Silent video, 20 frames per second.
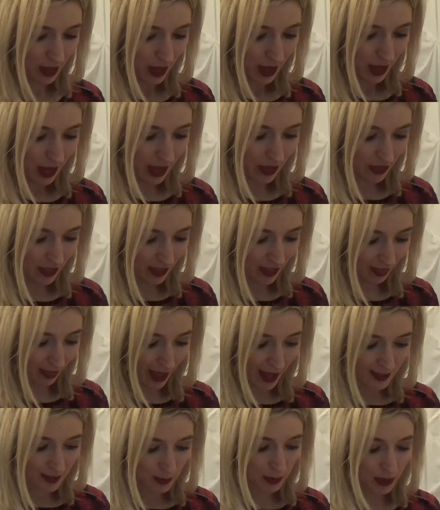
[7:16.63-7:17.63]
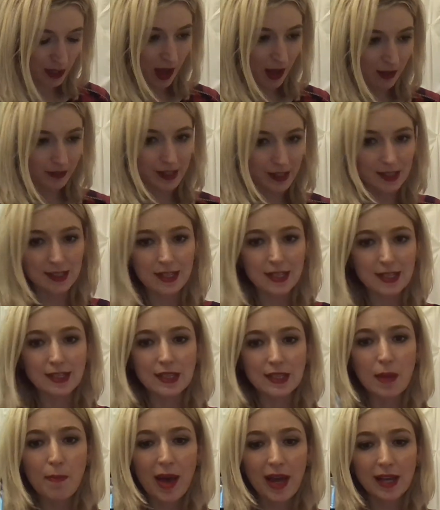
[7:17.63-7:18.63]
And then last but not least is
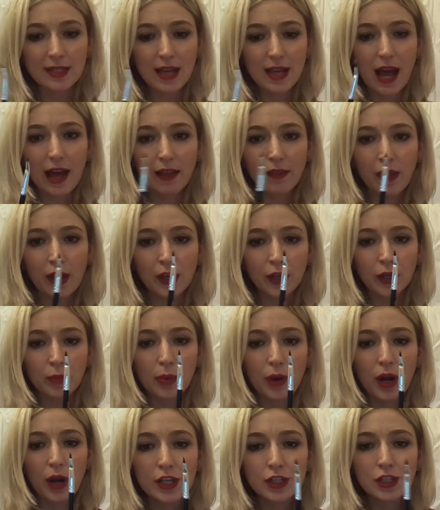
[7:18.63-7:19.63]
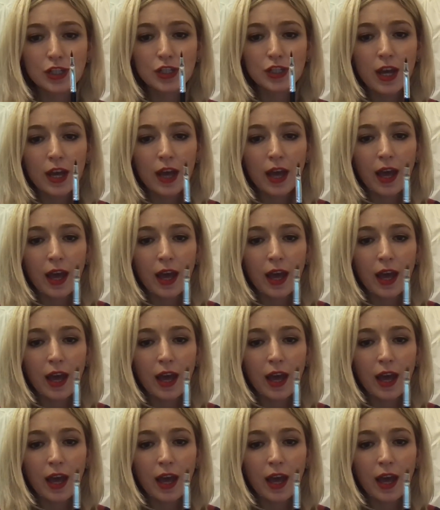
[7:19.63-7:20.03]
the bent eyeliner brush.